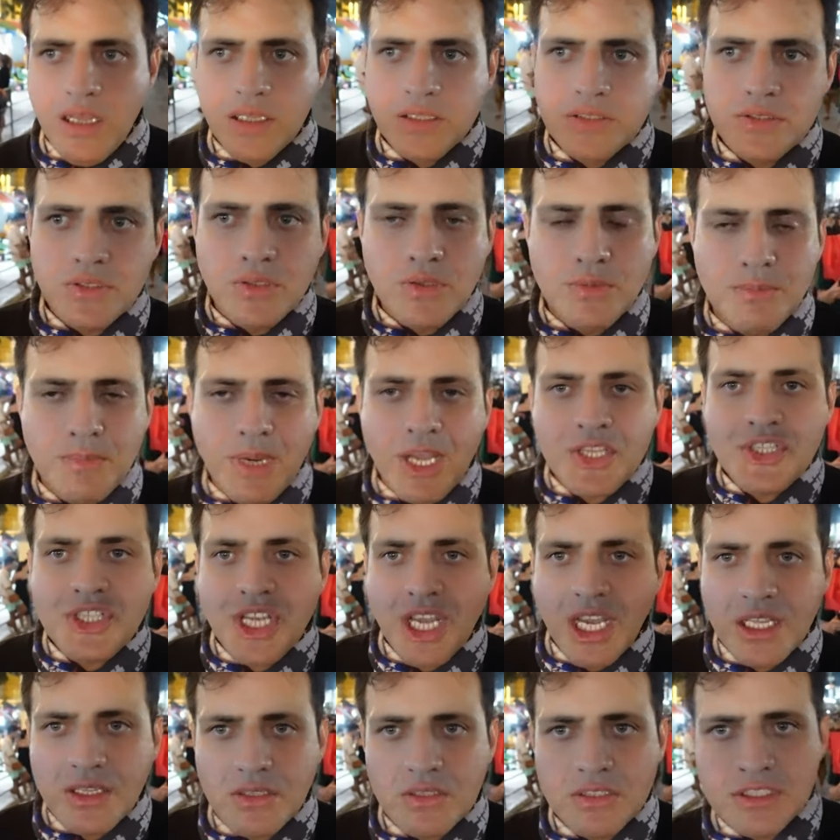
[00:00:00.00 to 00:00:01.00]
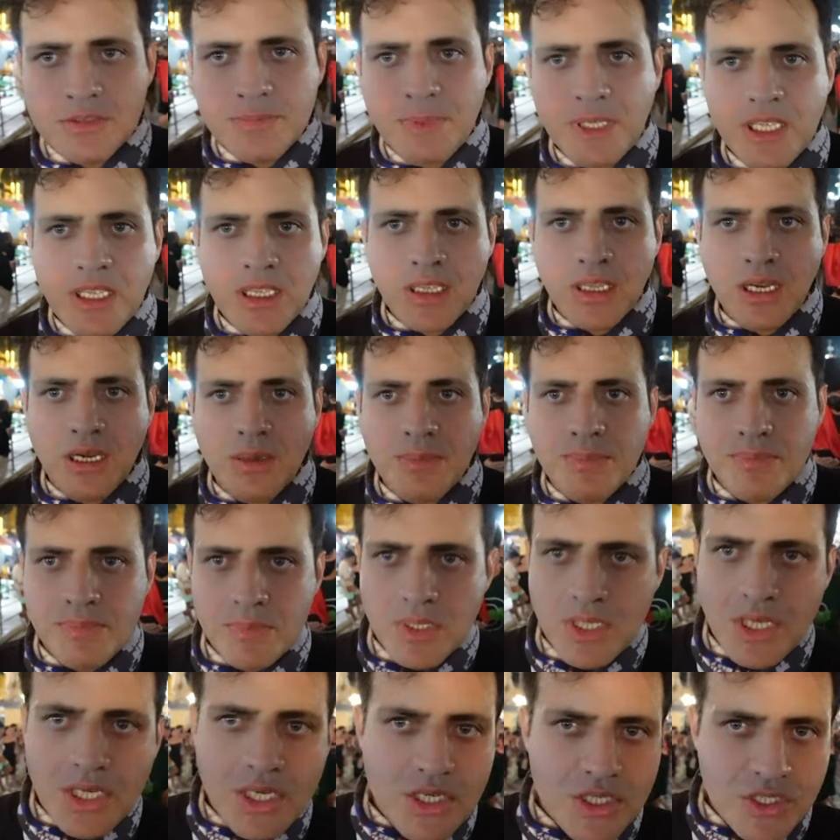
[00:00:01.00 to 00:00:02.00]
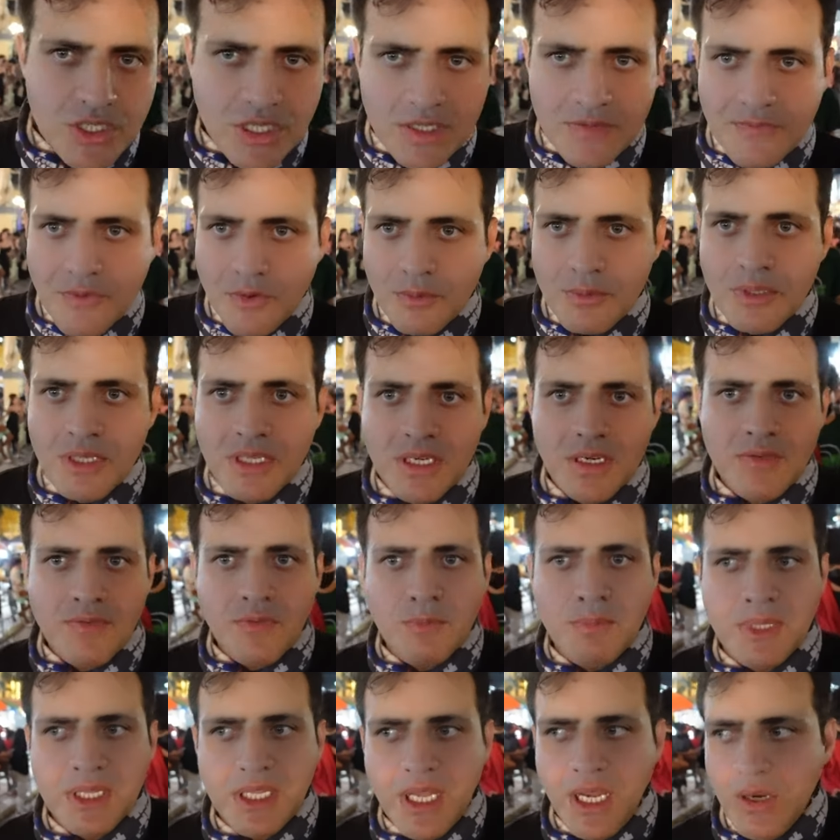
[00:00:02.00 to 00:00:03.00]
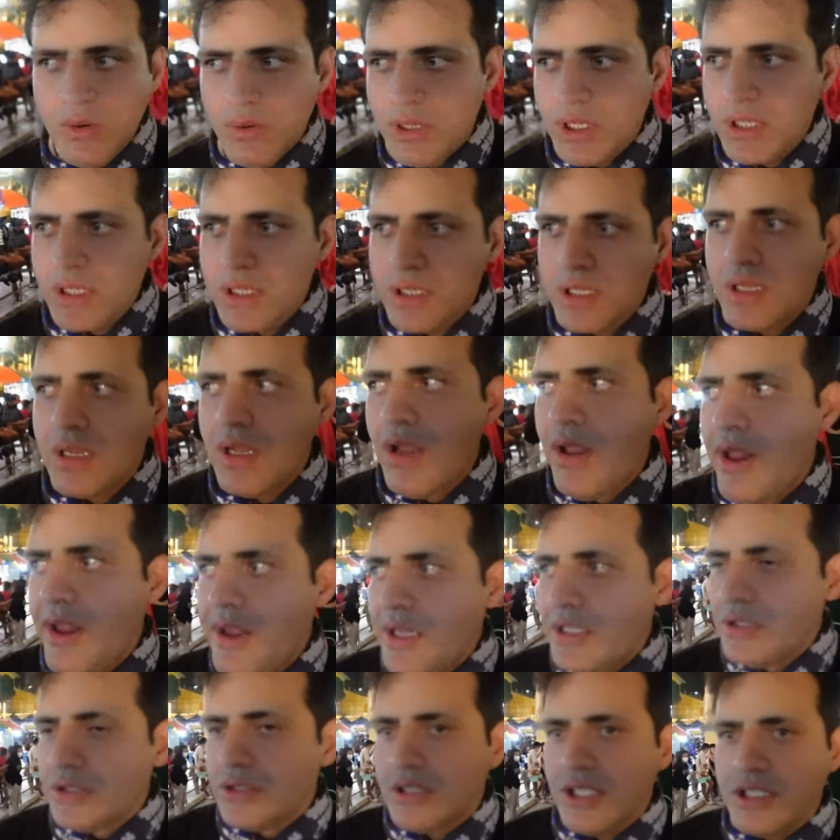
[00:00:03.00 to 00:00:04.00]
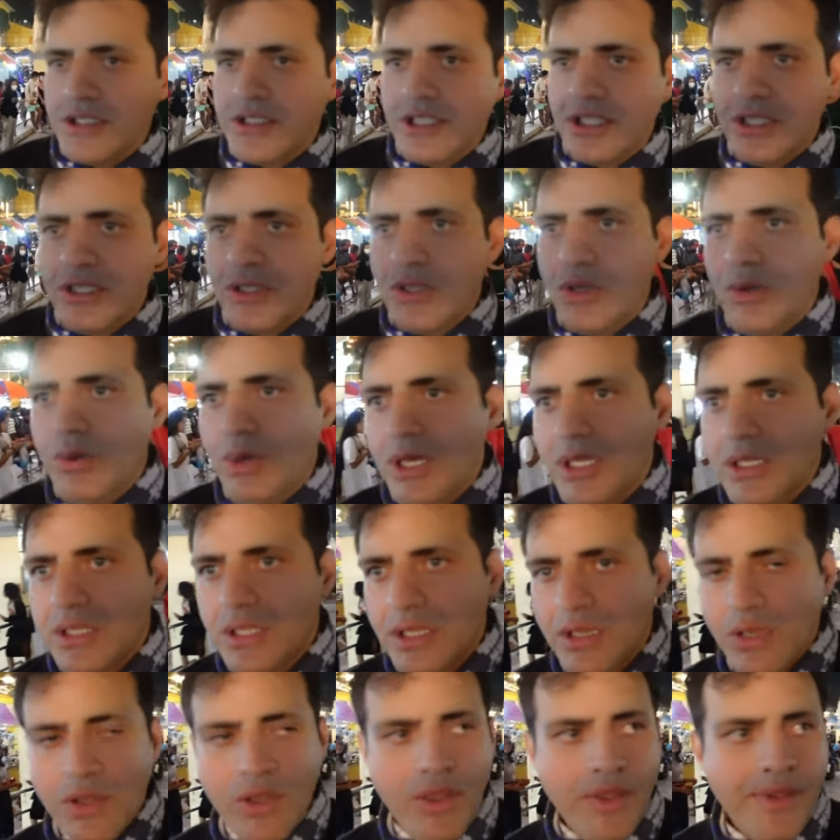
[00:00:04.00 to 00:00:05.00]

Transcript: So my channel is picking up just from here, from Manaoag. So I said, you know what?